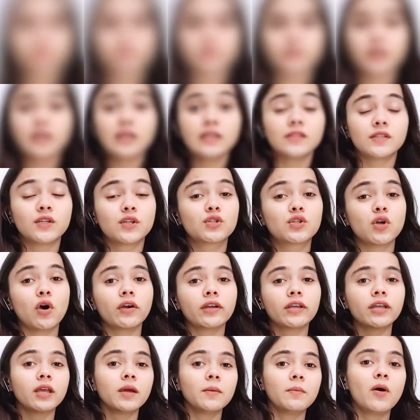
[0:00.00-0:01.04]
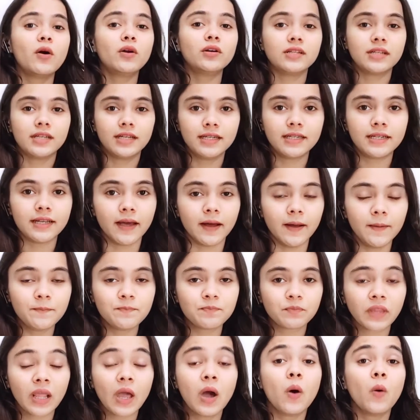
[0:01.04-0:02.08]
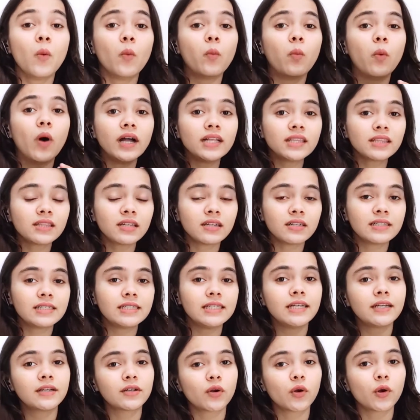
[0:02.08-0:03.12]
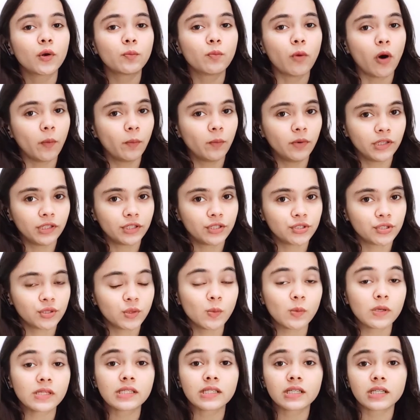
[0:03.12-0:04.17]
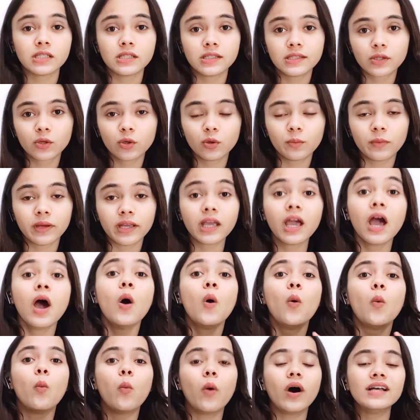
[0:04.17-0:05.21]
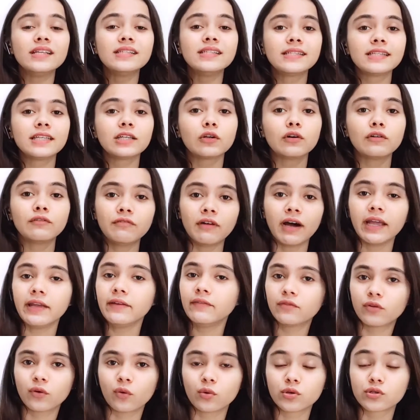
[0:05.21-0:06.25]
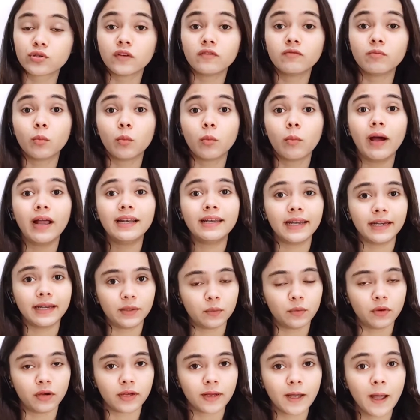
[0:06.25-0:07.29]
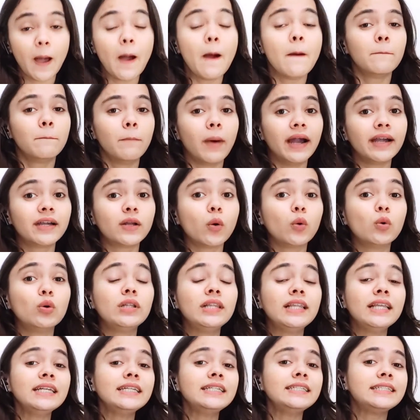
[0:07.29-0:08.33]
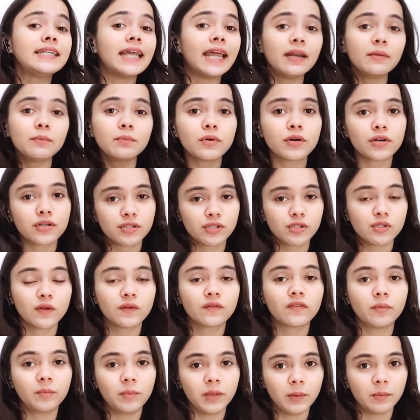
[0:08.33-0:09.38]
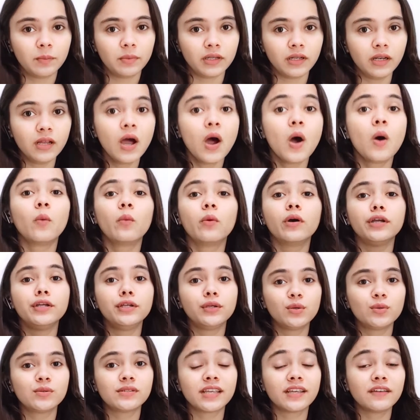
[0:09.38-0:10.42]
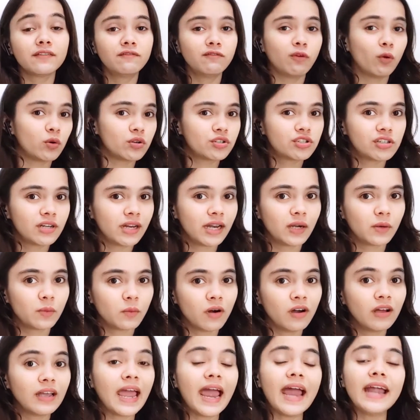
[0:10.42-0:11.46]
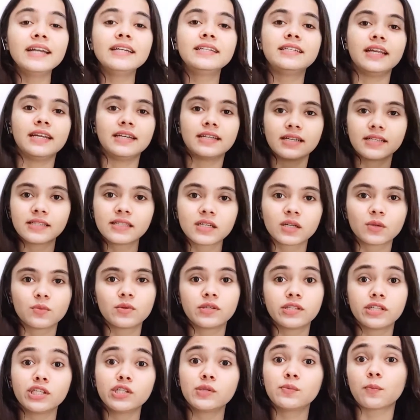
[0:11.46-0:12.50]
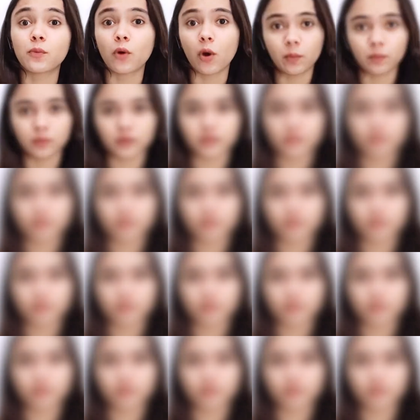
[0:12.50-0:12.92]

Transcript: So talking about India, 130 crore population was consuming 105 crores of mobile network, but only 10% of the people were using 4G network and data services properly.